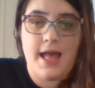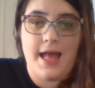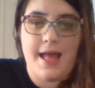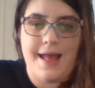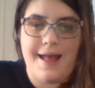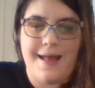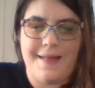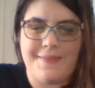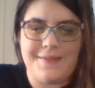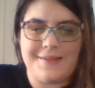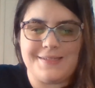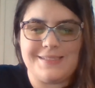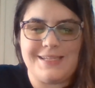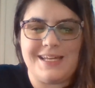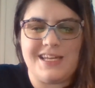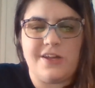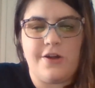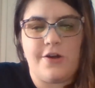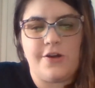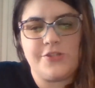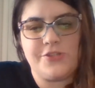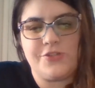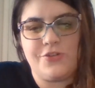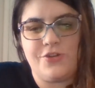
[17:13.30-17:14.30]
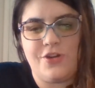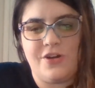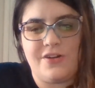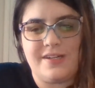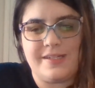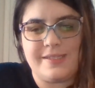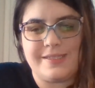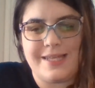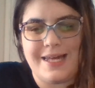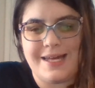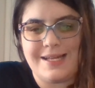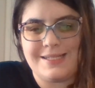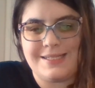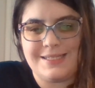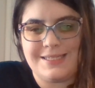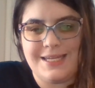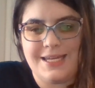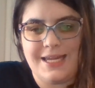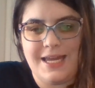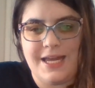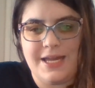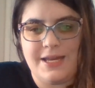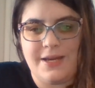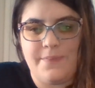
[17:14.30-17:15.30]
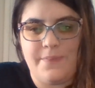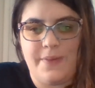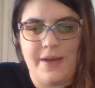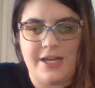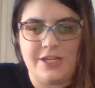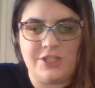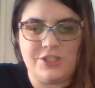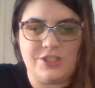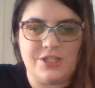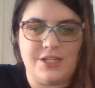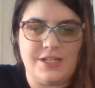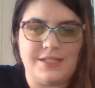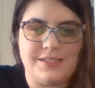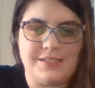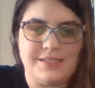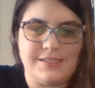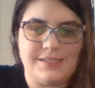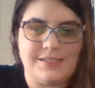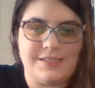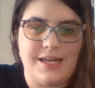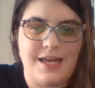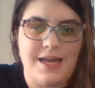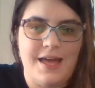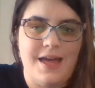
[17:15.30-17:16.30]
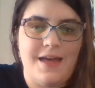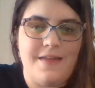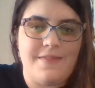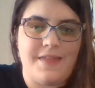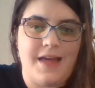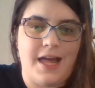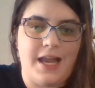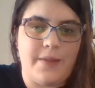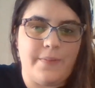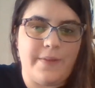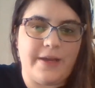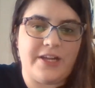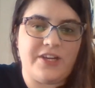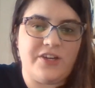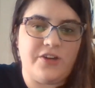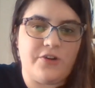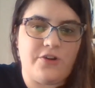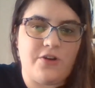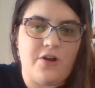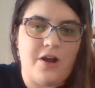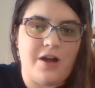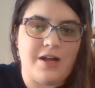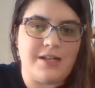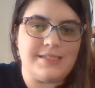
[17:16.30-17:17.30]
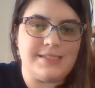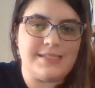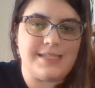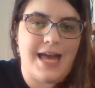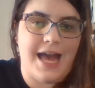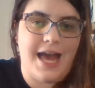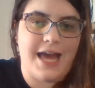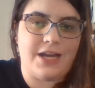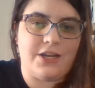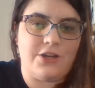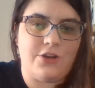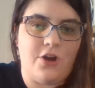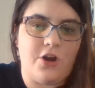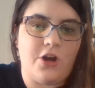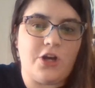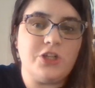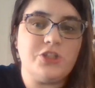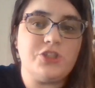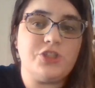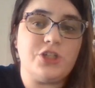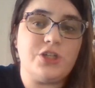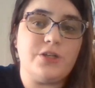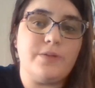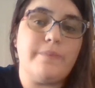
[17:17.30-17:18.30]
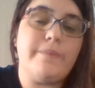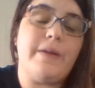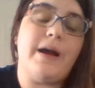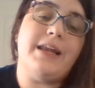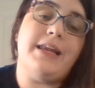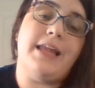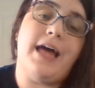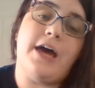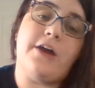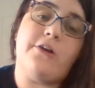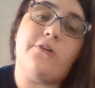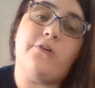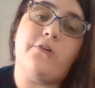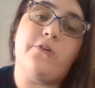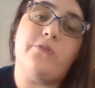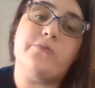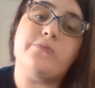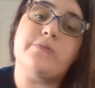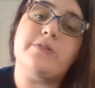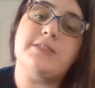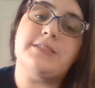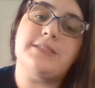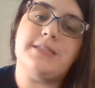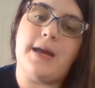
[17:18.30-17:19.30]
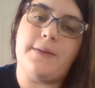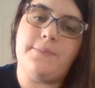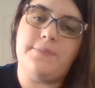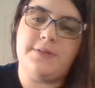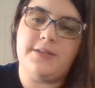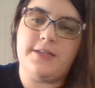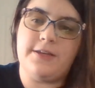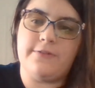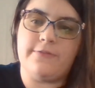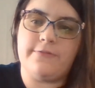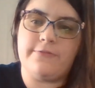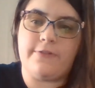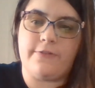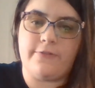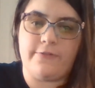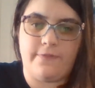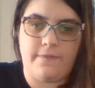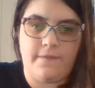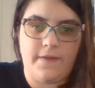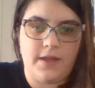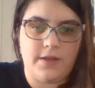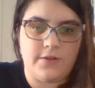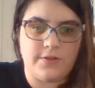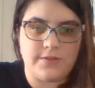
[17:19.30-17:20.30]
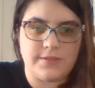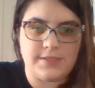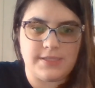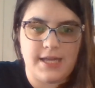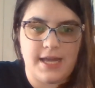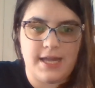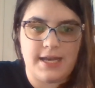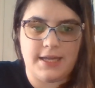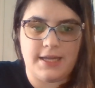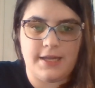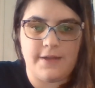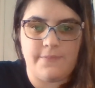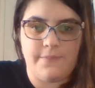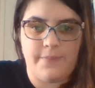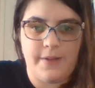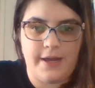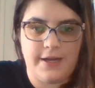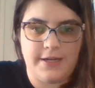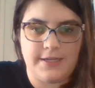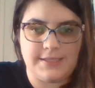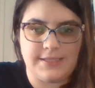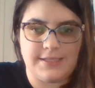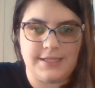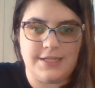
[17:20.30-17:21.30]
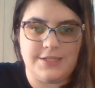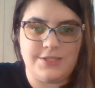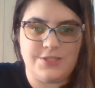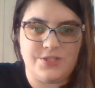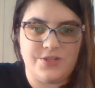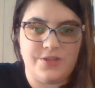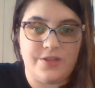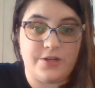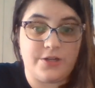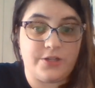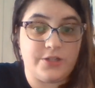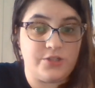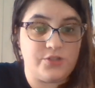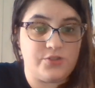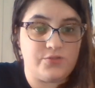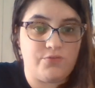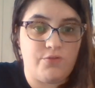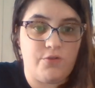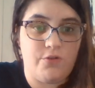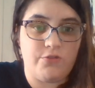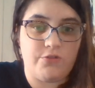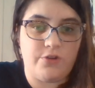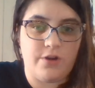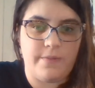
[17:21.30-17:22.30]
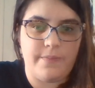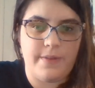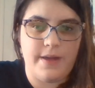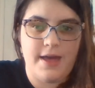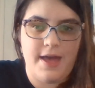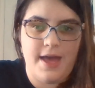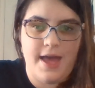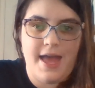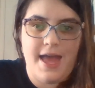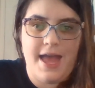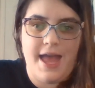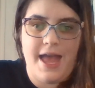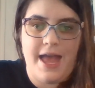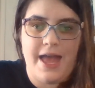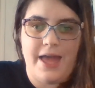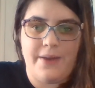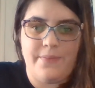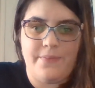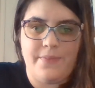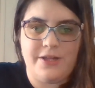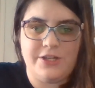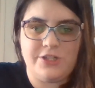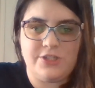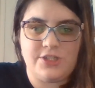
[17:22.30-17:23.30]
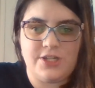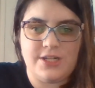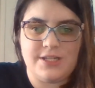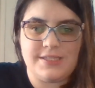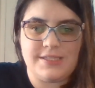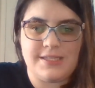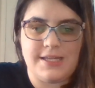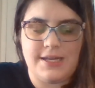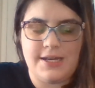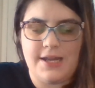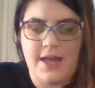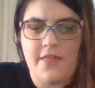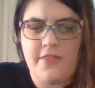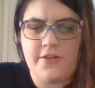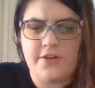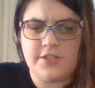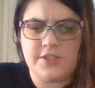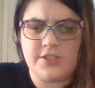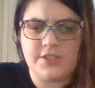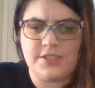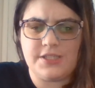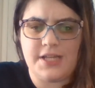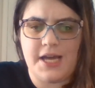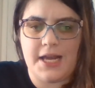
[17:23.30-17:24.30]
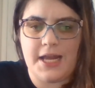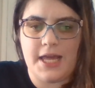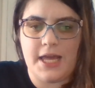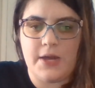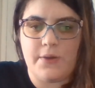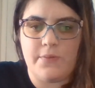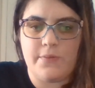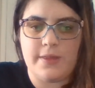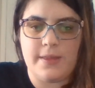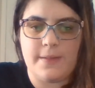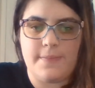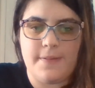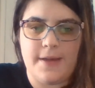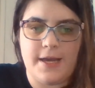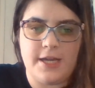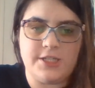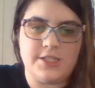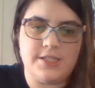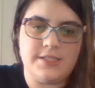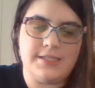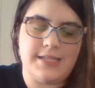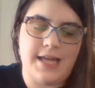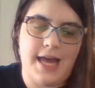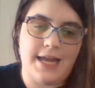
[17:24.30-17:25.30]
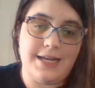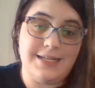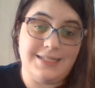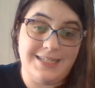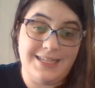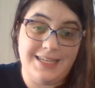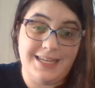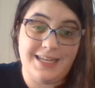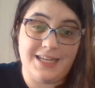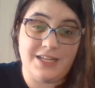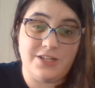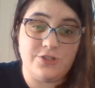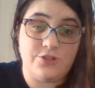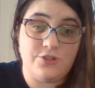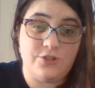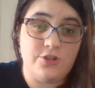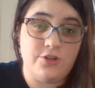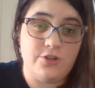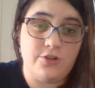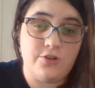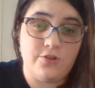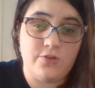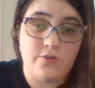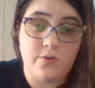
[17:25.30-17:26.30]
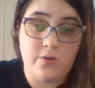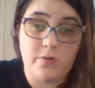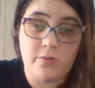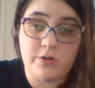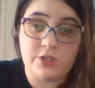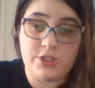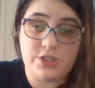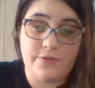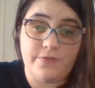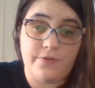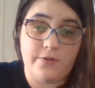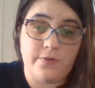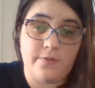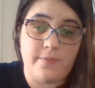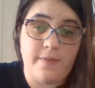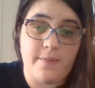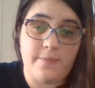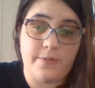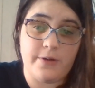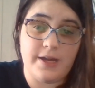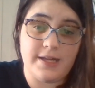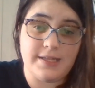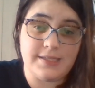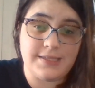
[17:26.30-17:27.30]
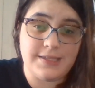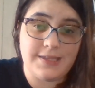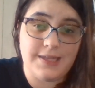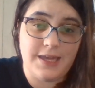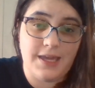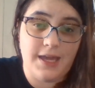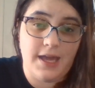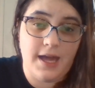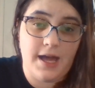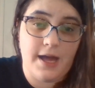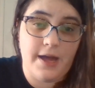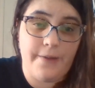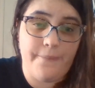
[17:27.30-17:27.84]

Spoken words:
And the study also noticed that TN patients' thalamic neurons had larger bilateral receptive fields in comparison to their control group, and mentions another study where the patients had TN2, which, if you remember, is the